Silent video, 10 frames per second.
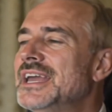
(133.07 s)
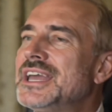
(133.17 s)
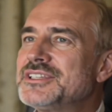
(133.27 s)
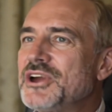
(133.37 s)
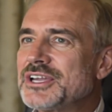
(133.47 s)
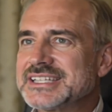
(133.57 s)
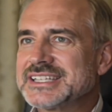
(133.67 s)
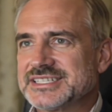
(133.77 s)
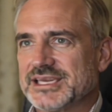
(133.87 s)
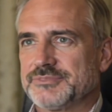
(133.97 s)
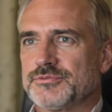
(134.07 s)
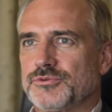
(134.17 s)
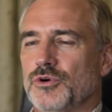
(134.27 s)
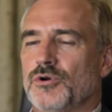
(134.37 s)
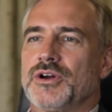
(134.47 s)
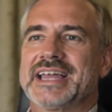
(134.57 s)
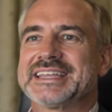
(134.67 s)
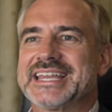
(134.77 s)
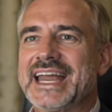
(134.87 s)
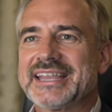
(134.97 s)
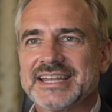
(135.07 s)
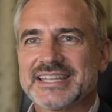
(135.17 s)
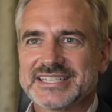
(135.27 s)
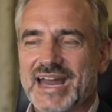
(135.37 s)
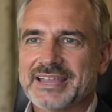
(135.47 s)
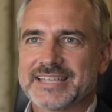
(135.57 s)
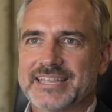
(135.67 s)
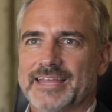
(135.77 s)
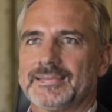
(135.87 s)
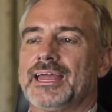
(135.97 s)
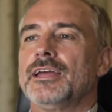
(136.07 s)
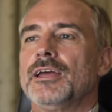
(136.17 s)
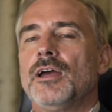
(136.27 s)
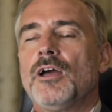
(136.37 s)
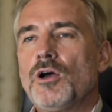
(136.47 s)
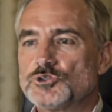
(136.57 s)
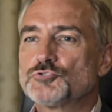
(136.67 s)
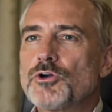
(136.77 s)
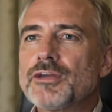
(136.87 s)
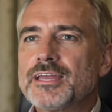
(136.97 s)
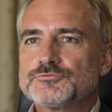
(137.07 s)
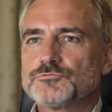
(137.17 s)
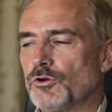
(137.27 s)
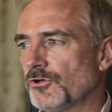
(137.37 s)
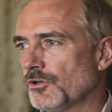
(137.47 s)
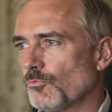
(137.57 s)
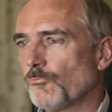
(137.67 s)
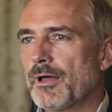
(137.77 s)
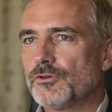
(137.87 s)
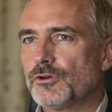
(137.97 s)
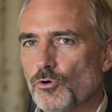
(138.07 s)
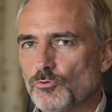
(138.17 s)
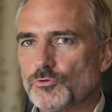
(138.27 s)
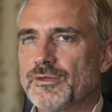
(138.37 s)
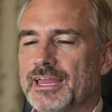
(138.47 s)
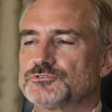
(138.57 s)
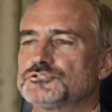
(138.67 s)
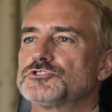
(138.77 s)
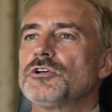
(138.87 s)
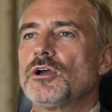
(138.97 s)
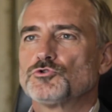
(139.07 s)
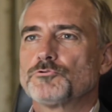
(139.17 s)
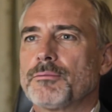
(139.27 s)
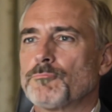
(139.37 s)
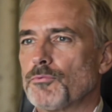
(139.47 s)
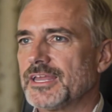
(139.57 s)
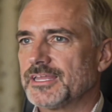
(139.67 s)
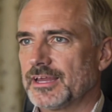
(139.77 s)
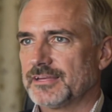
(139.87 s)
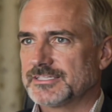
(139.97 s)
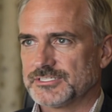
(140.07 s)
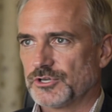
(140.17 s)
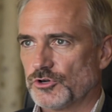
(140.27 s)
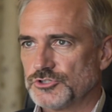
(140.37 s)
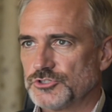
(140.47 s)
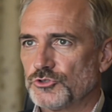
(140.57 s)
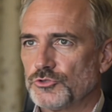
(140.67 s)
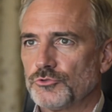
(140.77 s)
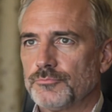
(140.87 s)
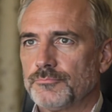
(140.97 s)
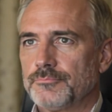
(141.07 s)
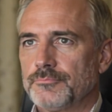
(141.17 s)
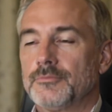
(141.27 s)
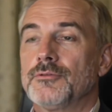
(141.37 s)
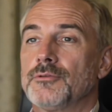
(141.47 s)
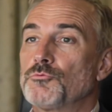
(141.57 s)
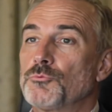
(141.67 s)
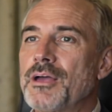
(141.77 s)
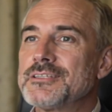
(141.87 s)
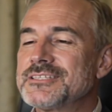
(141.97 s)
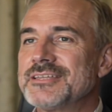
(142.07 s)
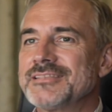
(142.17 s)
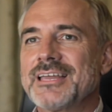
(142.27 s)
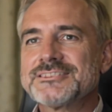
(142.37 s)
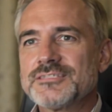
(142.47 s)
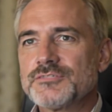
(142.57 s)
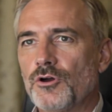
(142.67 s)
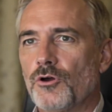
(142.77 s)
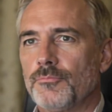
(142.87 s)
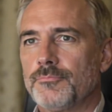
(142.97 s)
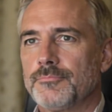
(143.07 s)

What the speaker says: In 1974 and again in 1988, Australians voted on whether local councils should be recognised in the Constitution. Twice, they said no.